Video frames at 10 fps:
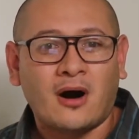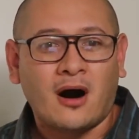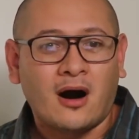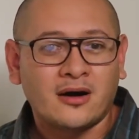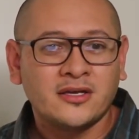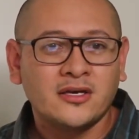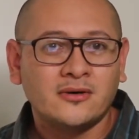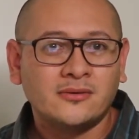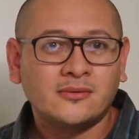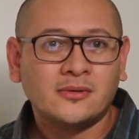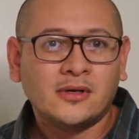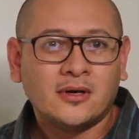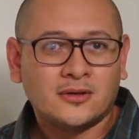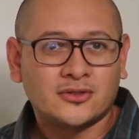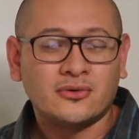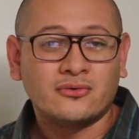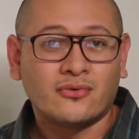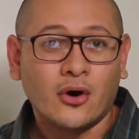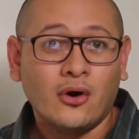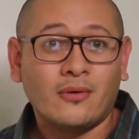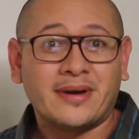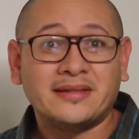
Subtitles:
on you to enroll,